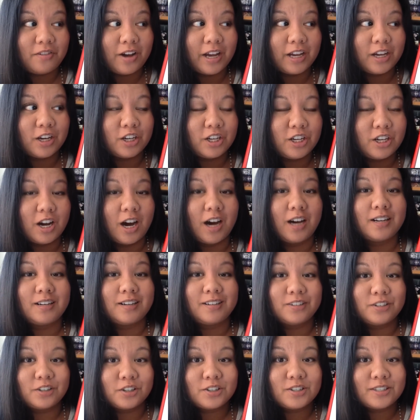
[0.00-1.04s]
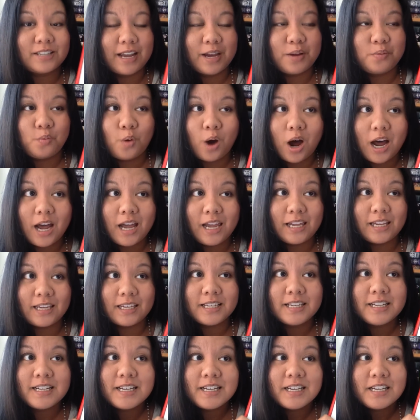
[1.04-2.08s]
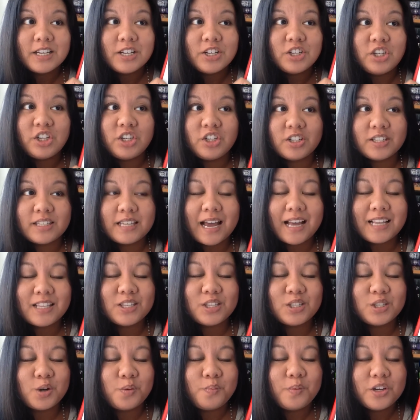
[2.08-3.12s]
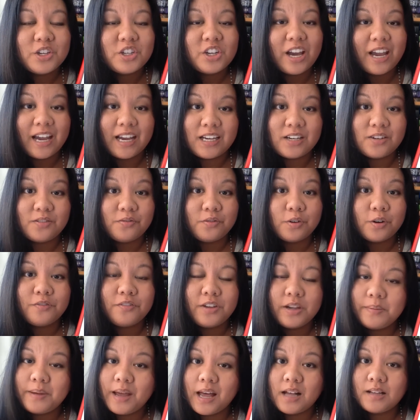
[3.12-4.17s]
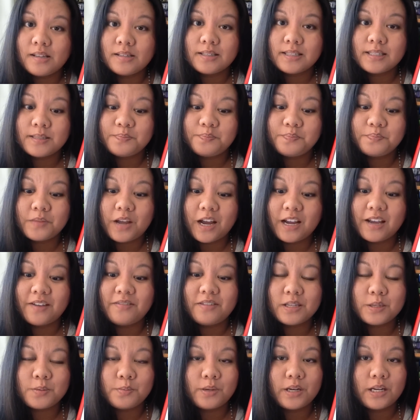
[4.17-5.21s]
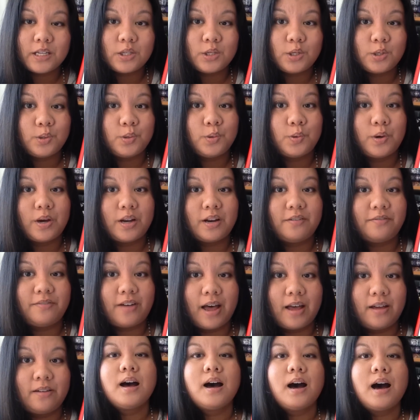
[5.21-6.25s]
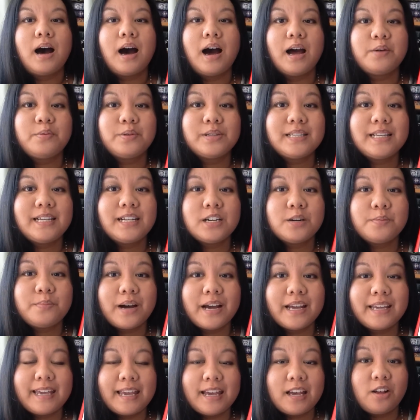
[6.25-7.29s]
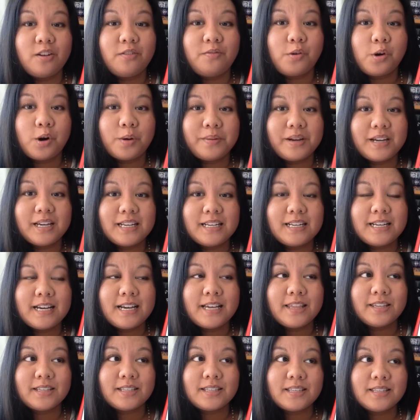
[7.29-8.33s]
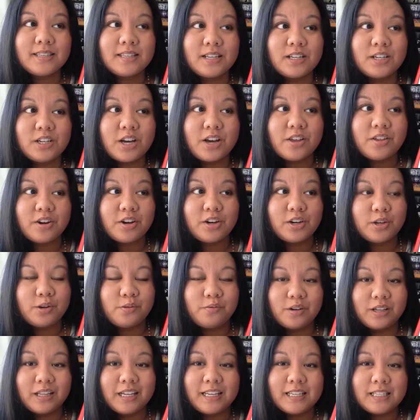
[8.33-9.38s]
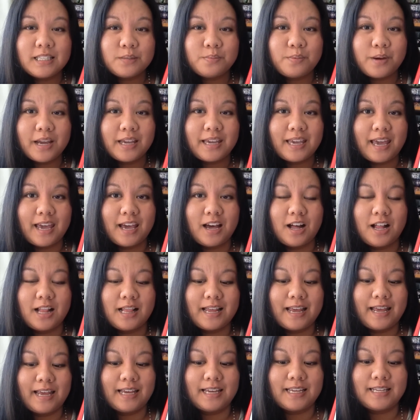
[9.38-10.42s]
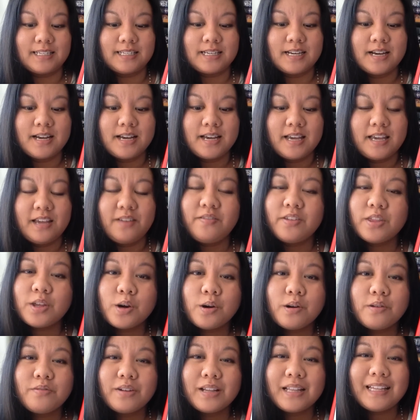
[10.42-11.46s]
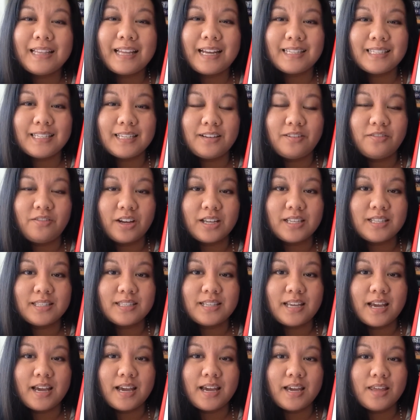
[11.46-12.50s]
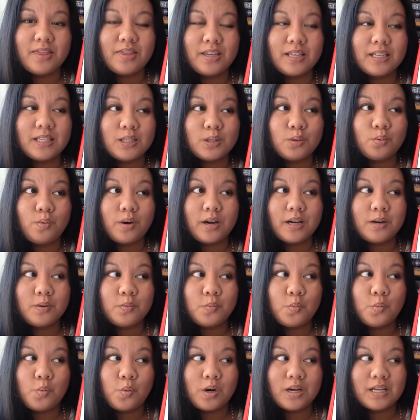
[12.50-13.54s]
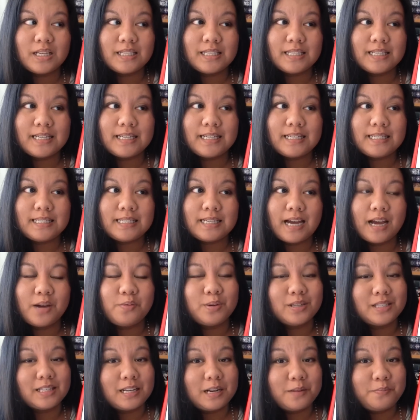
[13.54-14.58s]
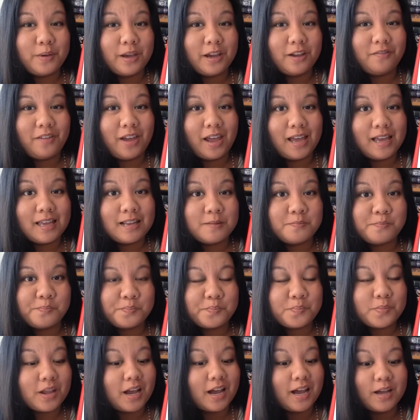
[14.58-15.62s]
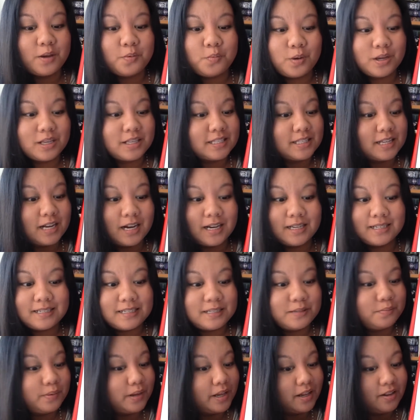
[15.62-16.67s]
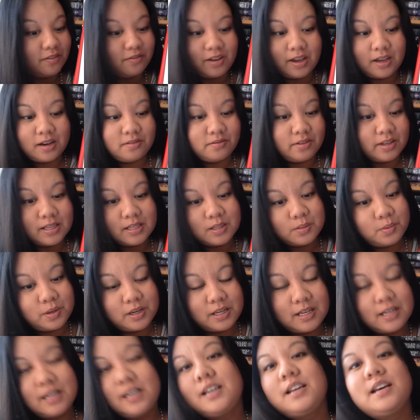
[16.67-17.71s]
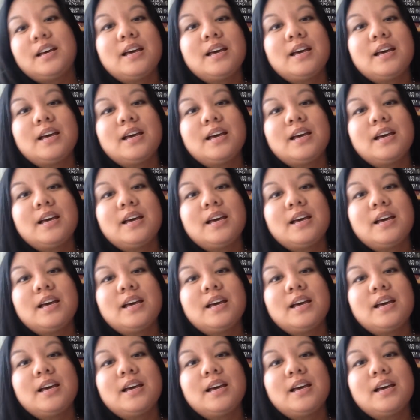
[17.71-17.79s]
I could not understand why. She just had so much hate for females. I gave this one a 2 out of 5. I Was Here by Gayle Forman. This is another new release by Gayle and even though I really liked If I Stayed, this one wasn't, I wasn't a big fan. I was not a big fan of this one.